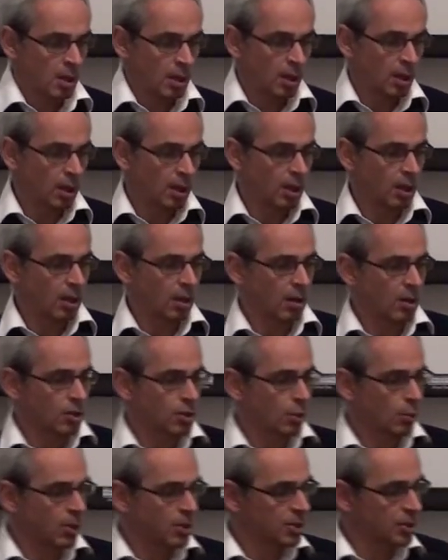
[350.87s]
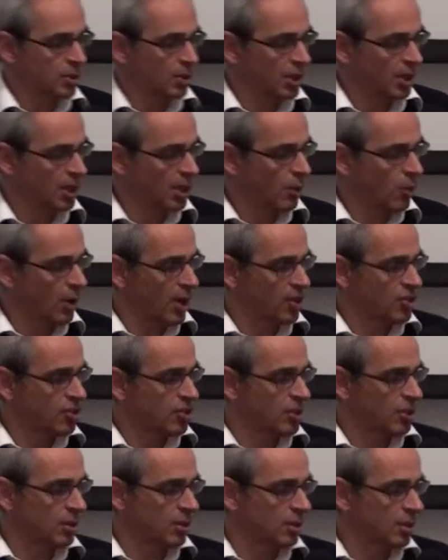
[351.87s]
So what's the key
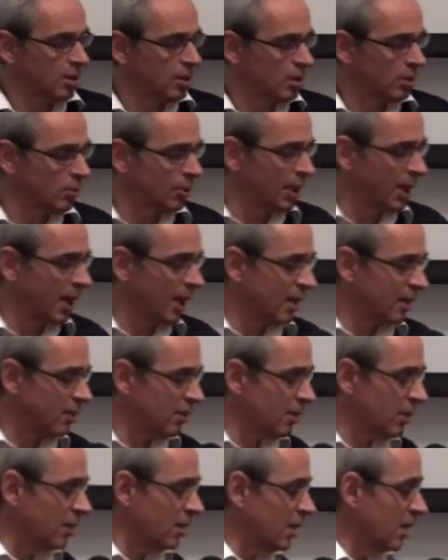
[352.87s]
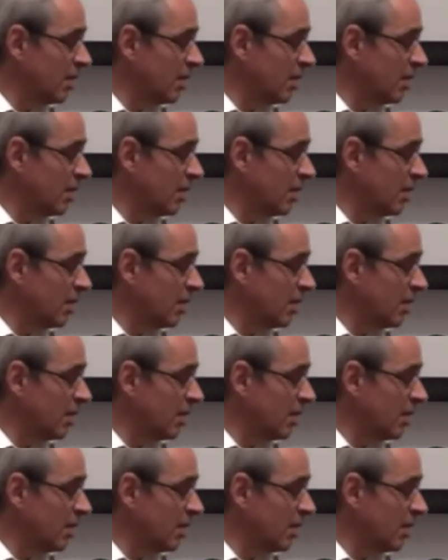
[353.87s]
question we entered